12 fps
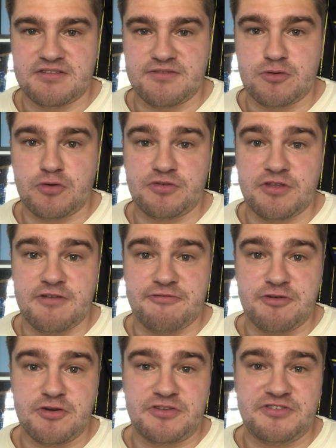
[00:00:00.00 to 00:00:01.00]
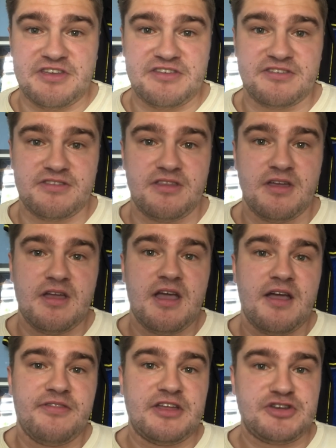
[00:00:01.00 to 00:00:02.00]
Of course, in the third season,
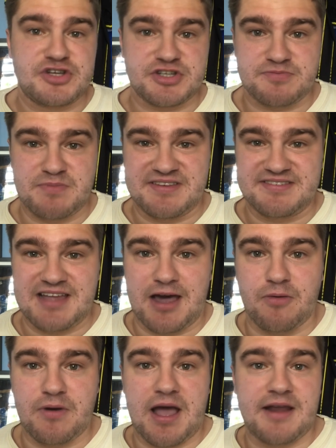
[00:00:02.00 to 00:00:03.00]
they just missed out.